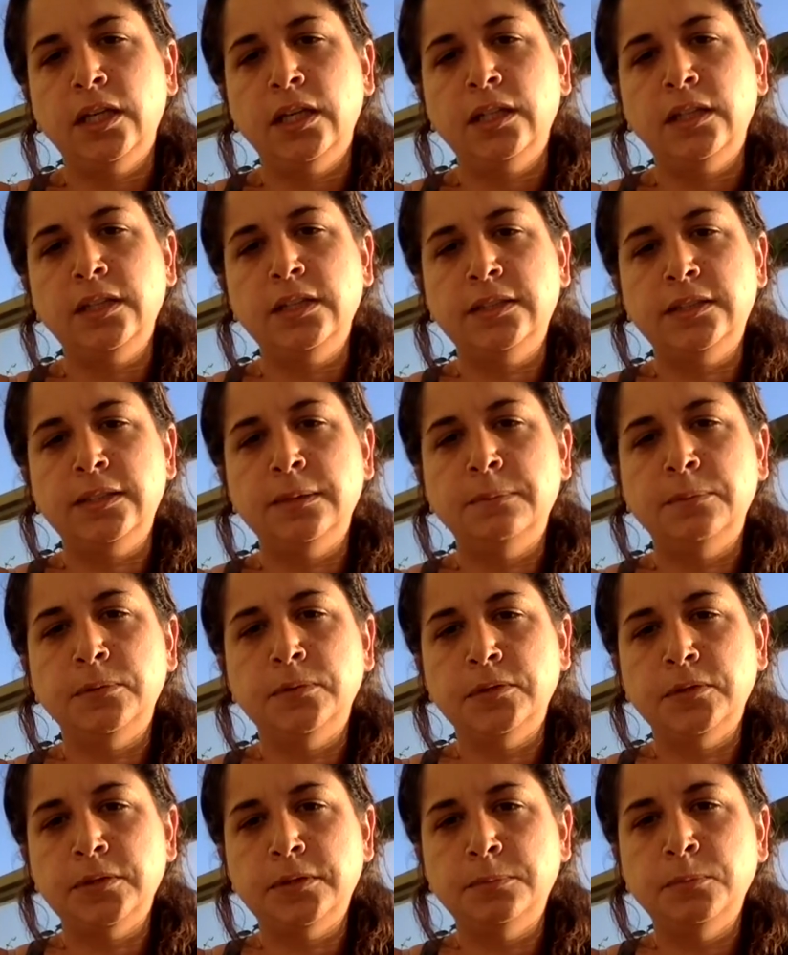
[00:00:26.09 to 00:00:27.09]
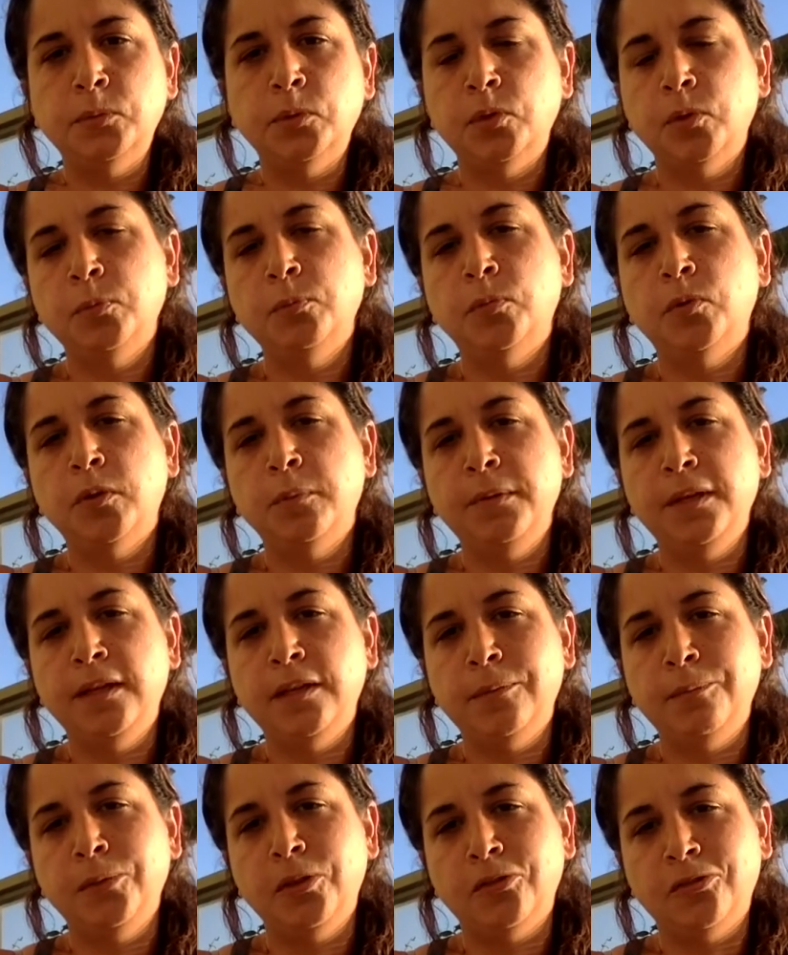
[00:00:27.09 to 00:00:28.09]
these symbols more and more
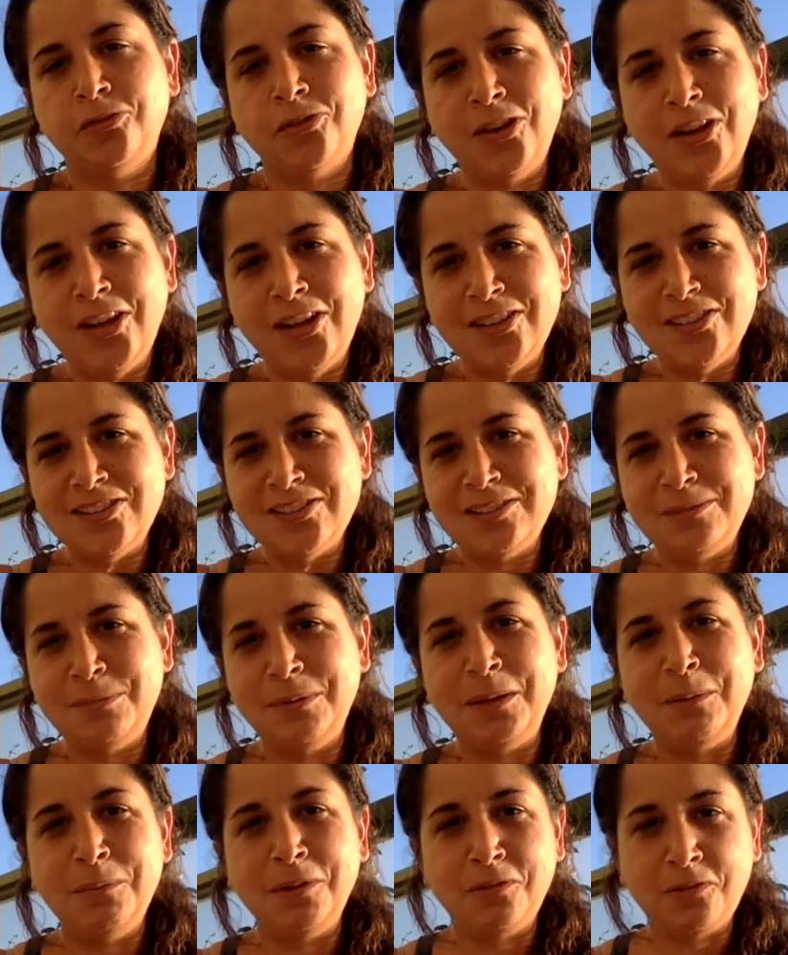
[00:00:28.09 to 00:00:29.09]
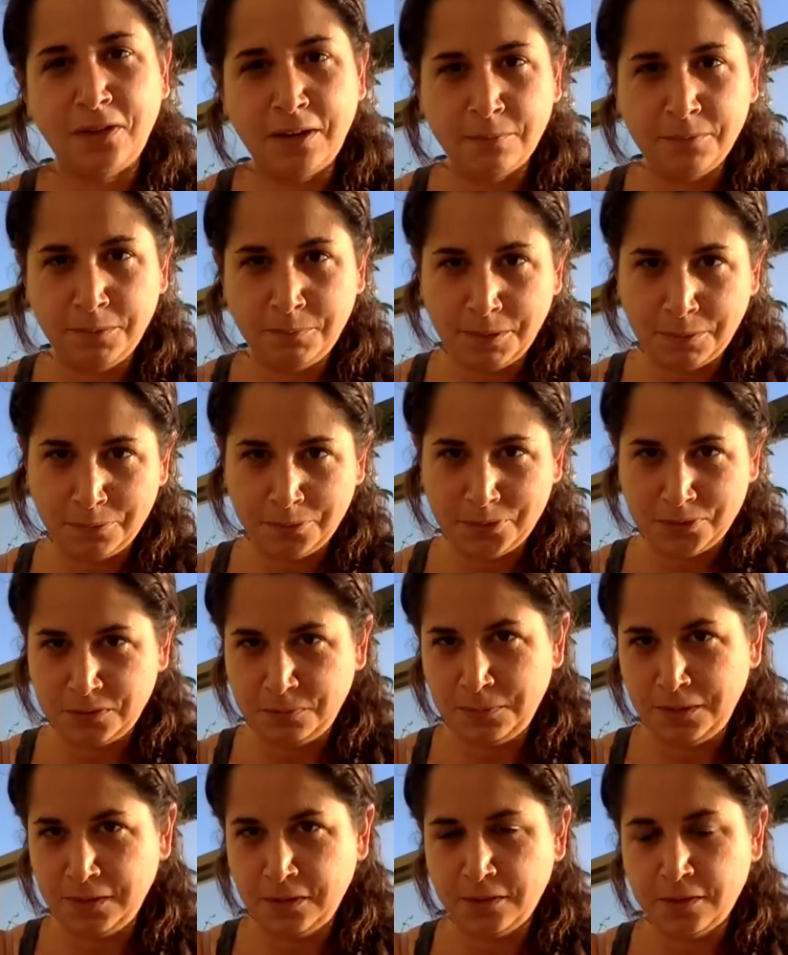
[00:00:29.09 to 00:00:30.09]
become your friends, become your family members,
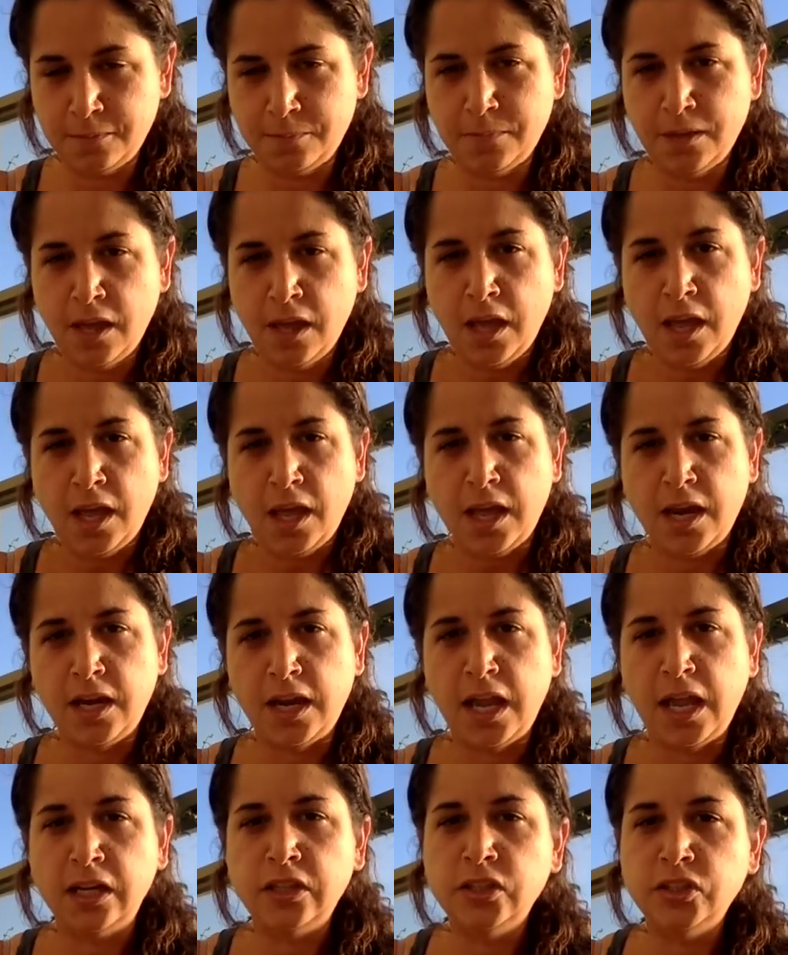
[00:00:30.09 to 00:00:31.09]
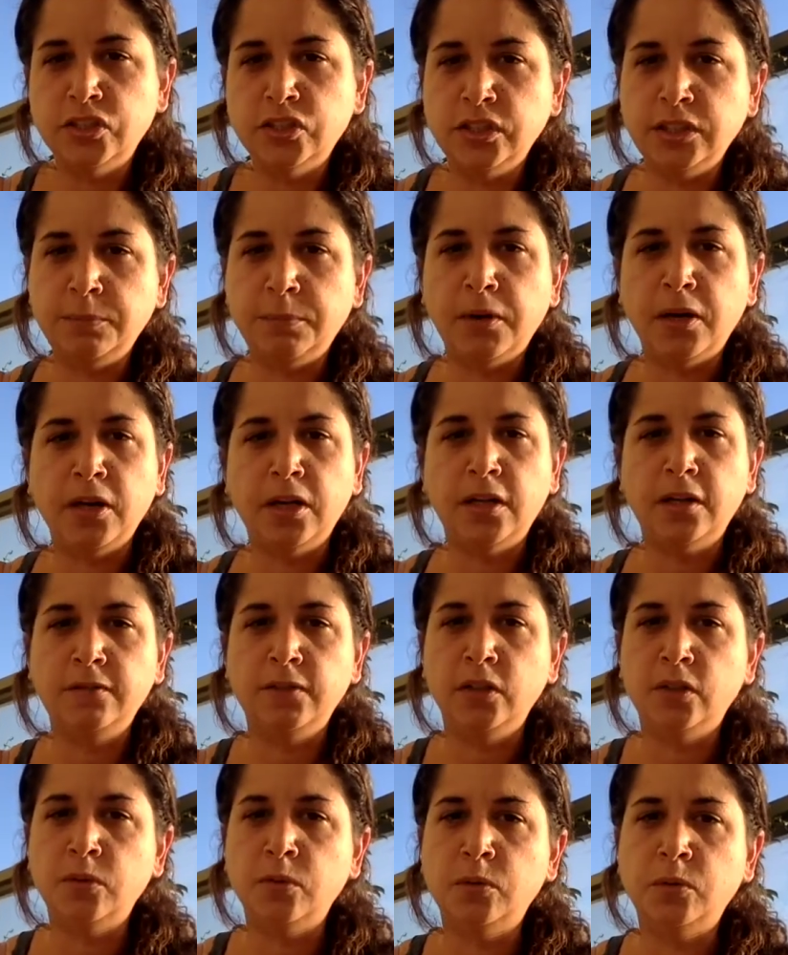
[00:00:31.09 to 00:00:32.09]
become an energy part of
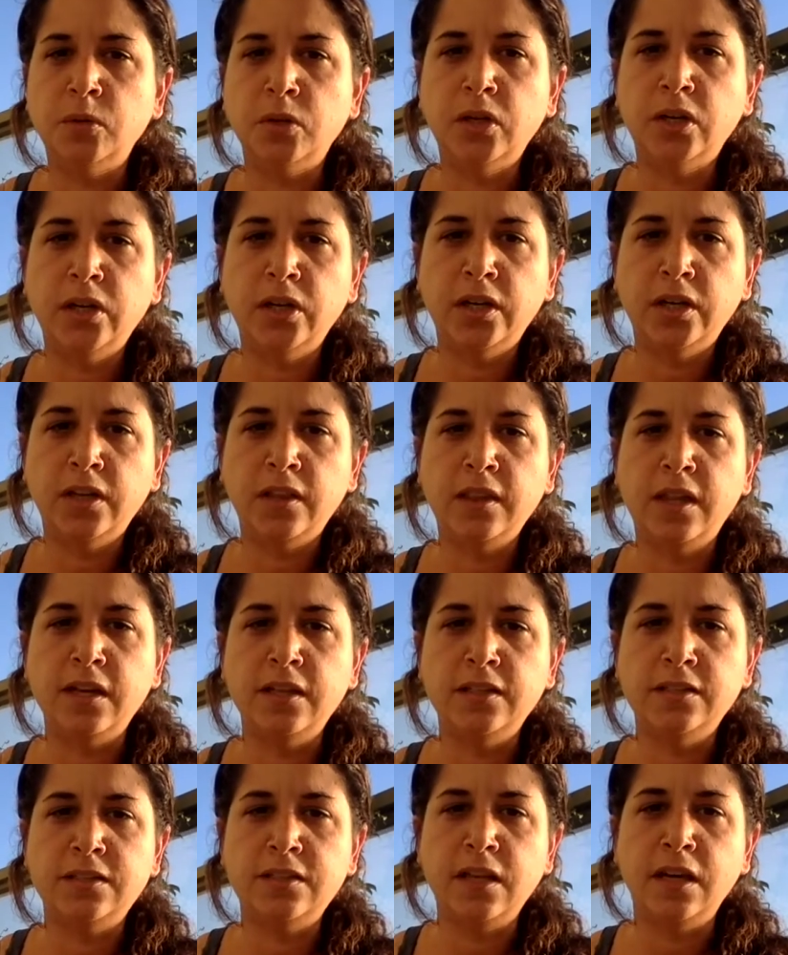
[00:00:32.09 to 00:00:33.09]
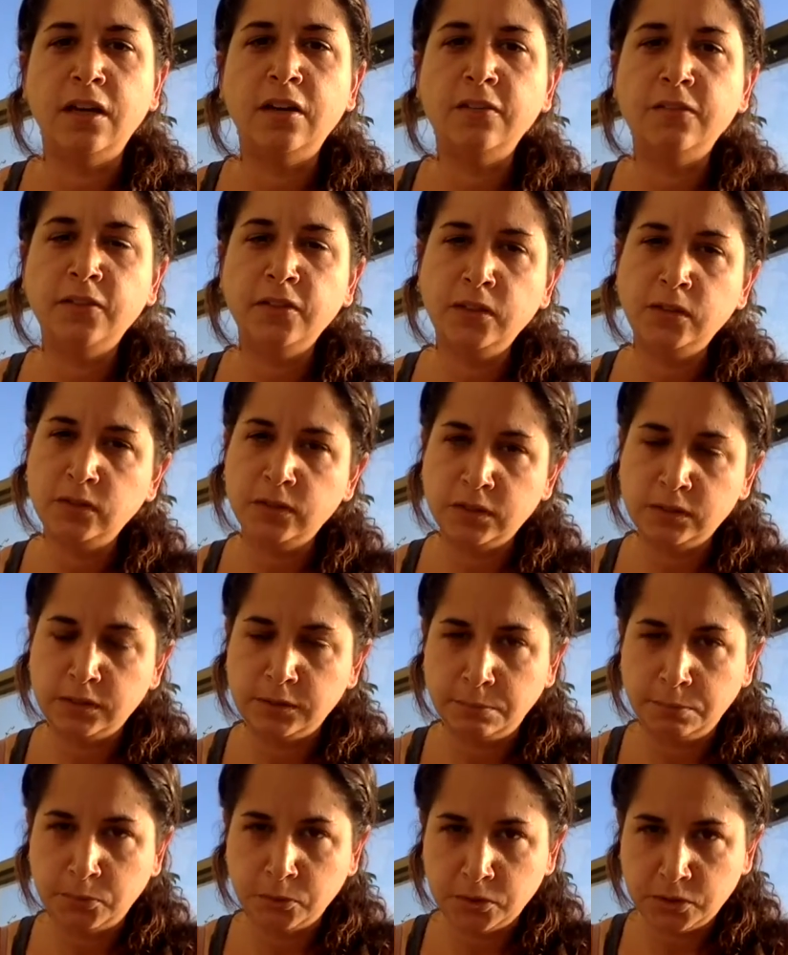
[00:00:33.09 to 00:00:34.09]
your aura that is there for you to
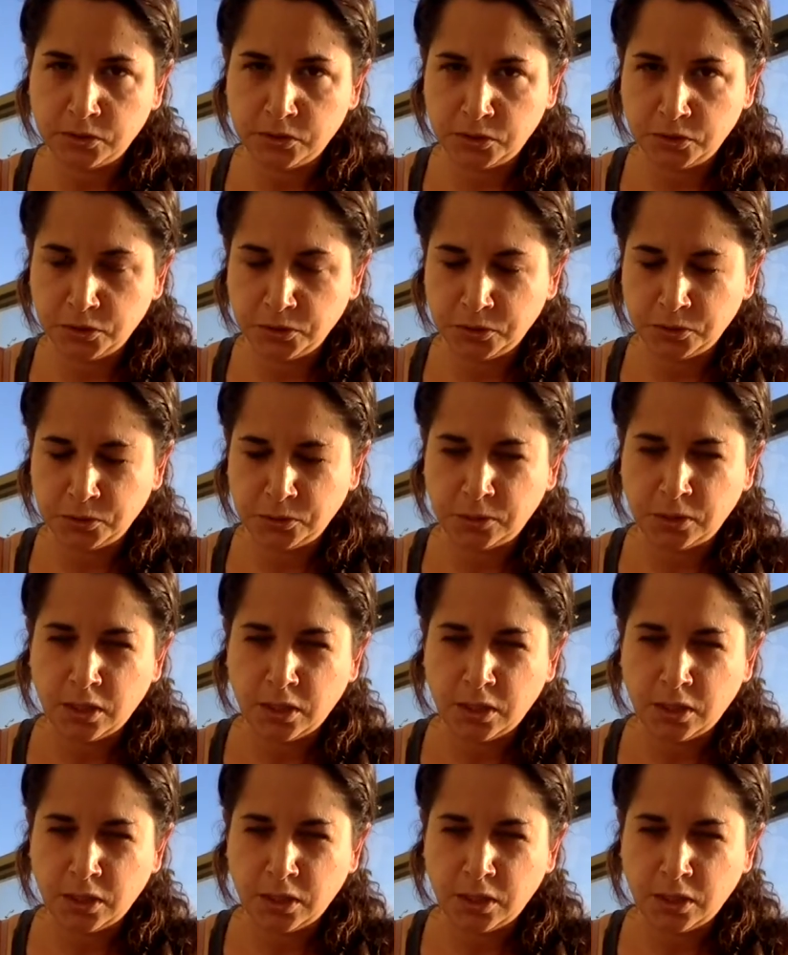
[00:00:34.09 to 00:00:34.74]
support you,